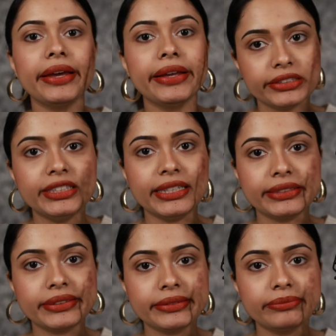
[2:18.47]
is
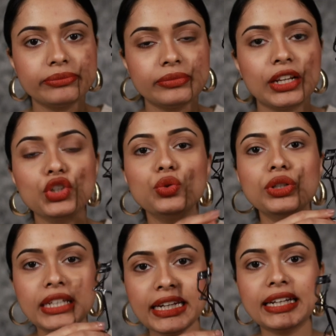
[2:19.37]
this: you
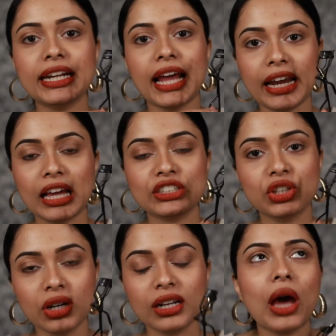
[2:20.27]
need an eyelash
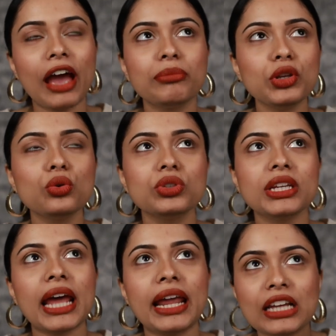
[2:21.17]
curler. I've been using
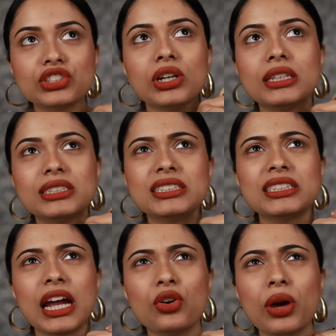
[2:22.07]
an eyelash curler since,
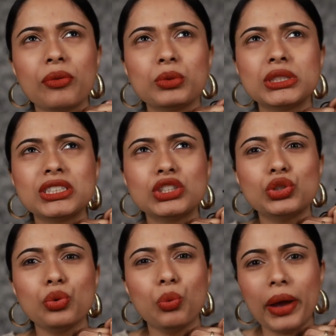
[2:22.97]
I don't know, I was
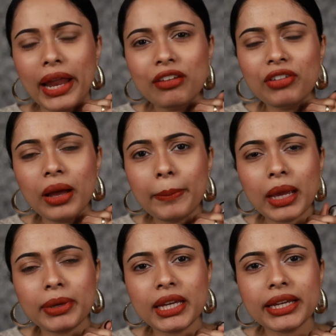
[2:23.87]
12
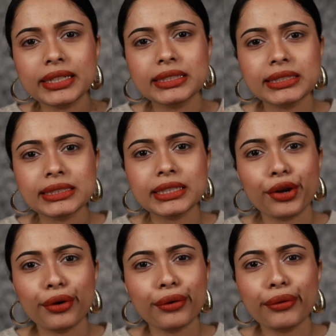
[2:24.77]
maybe, because
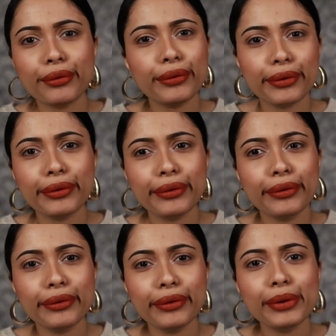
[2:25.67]

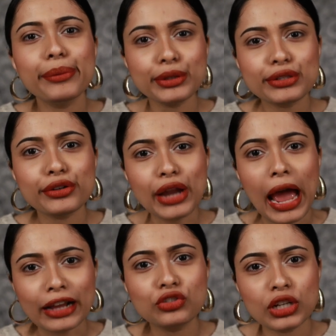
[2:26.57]
it was
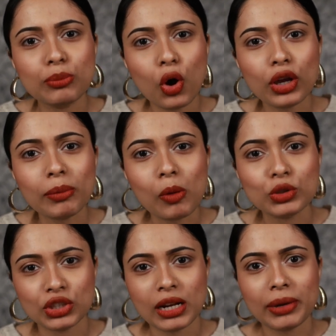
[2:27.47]
actually blocking my
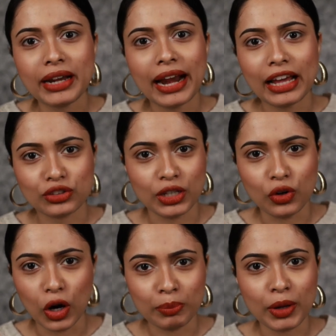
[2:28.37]
vision and my dad actually
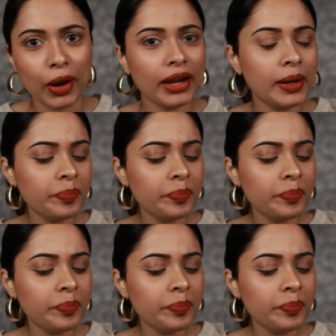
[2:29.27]
got me one.